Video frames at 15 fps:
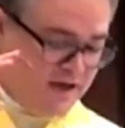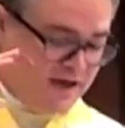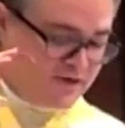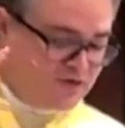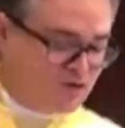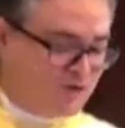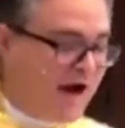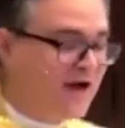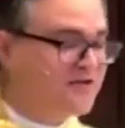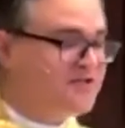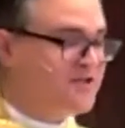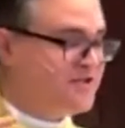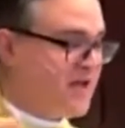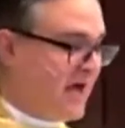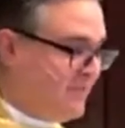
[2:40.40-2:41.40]
Now,
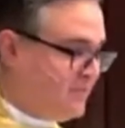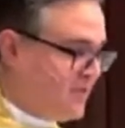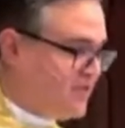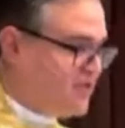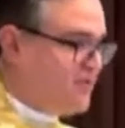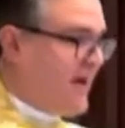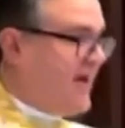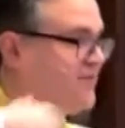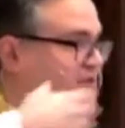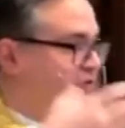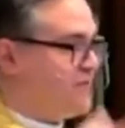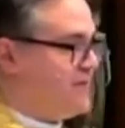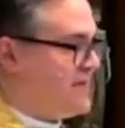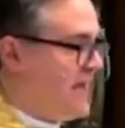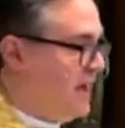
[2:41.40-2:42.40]
Strauss's opera,
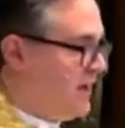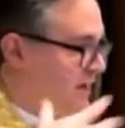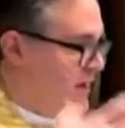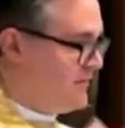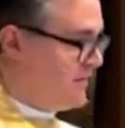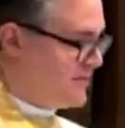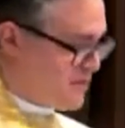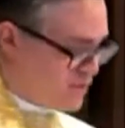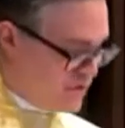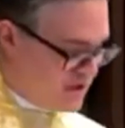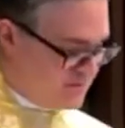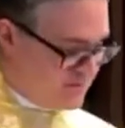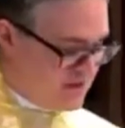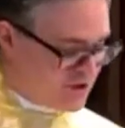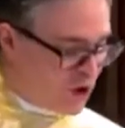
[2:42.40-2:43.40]
Strauss's retelling of this
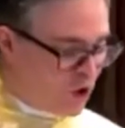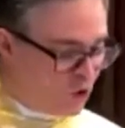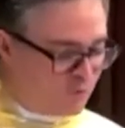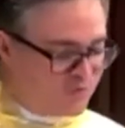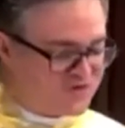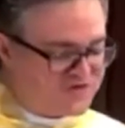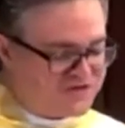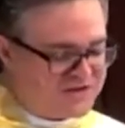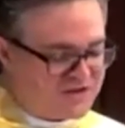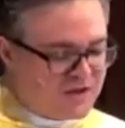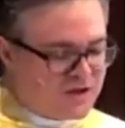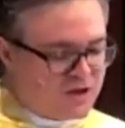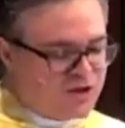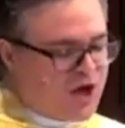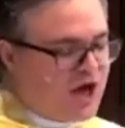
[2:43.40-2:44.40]
Greek myth, opens
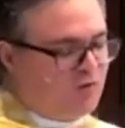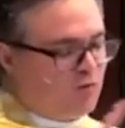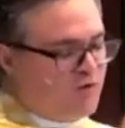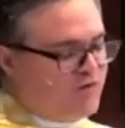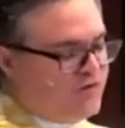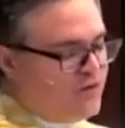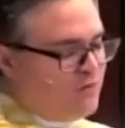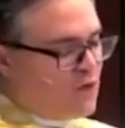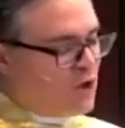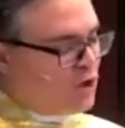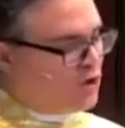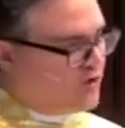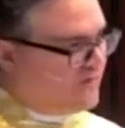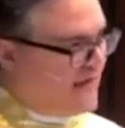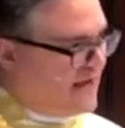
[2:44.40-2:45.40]
not with the
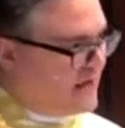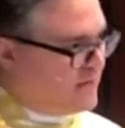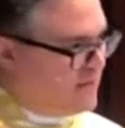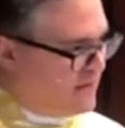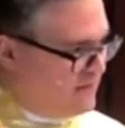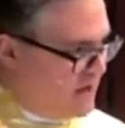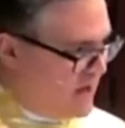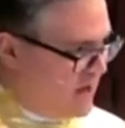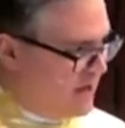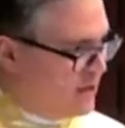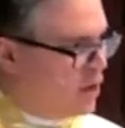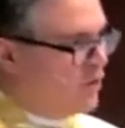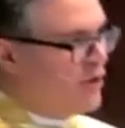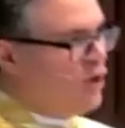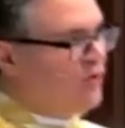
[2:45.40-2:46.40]
murder of Agamemnon,
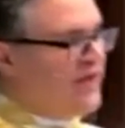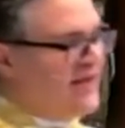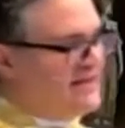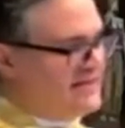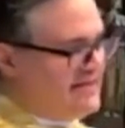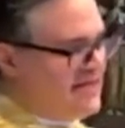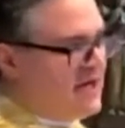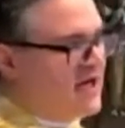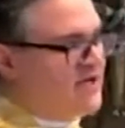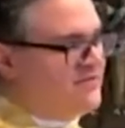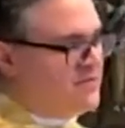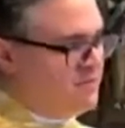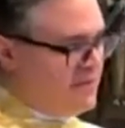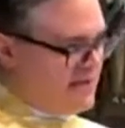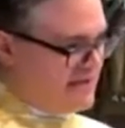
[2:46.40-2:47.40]
although that's kind of
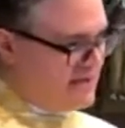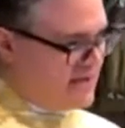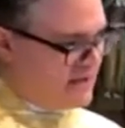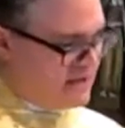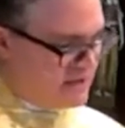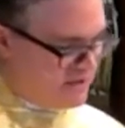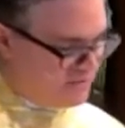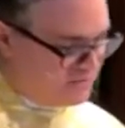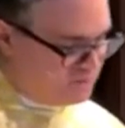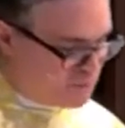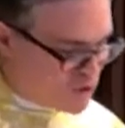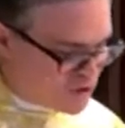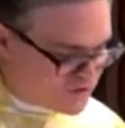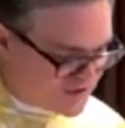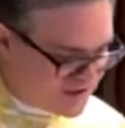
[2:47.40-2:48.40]
depicted in the
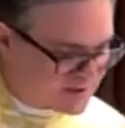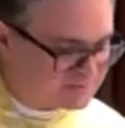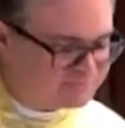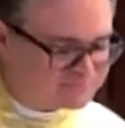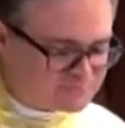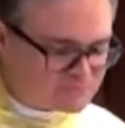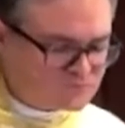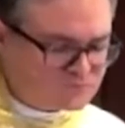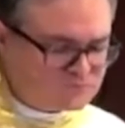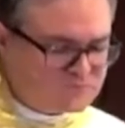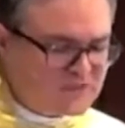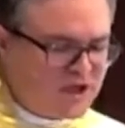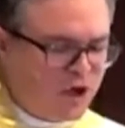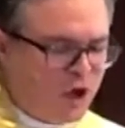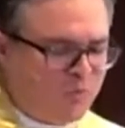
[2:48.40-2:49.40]
music.
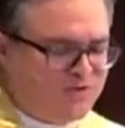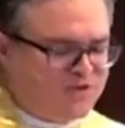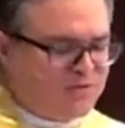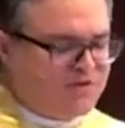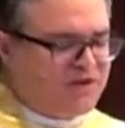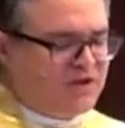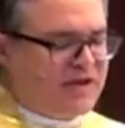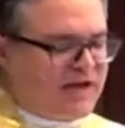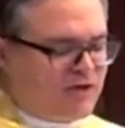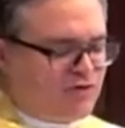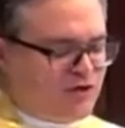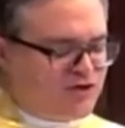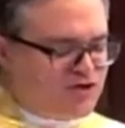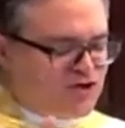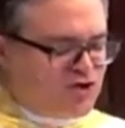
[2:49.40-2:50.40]
It opens with
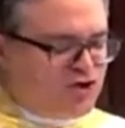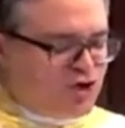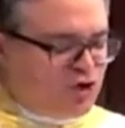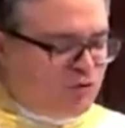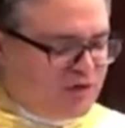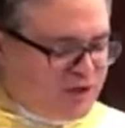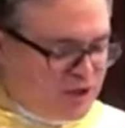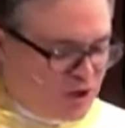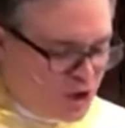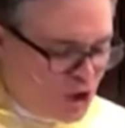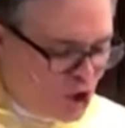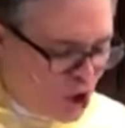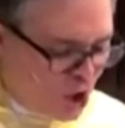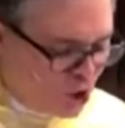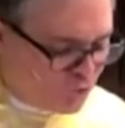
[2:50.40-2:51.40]
Electra stewing
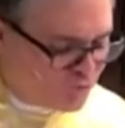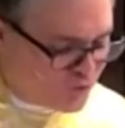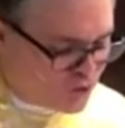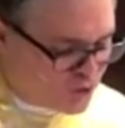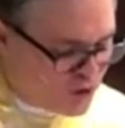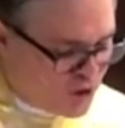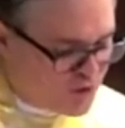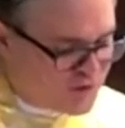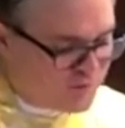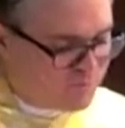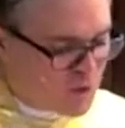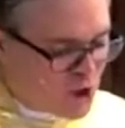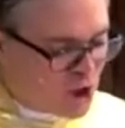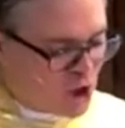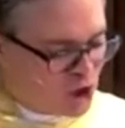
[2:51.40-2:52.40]
over the
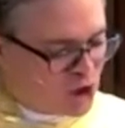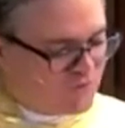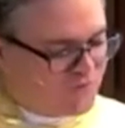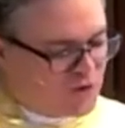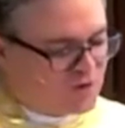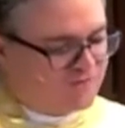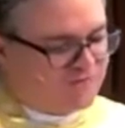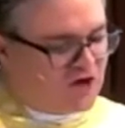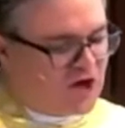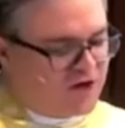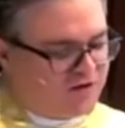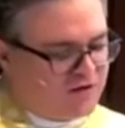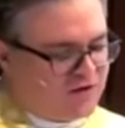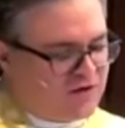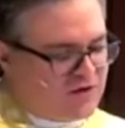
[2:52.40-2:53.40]
murder of her
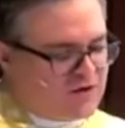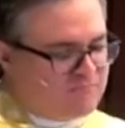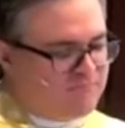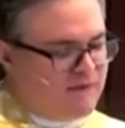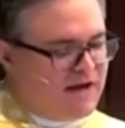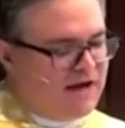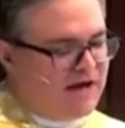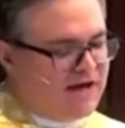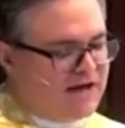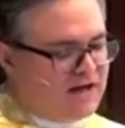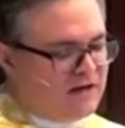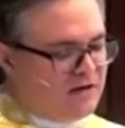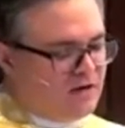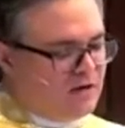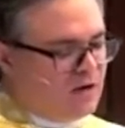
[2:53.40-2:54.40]
father by
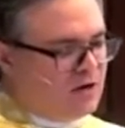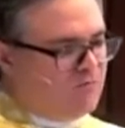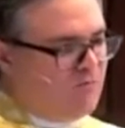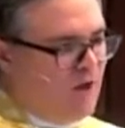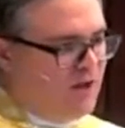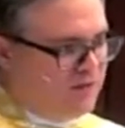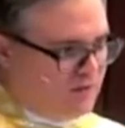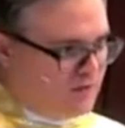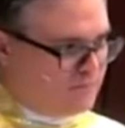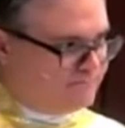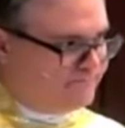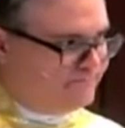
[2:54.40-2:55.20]
her mother.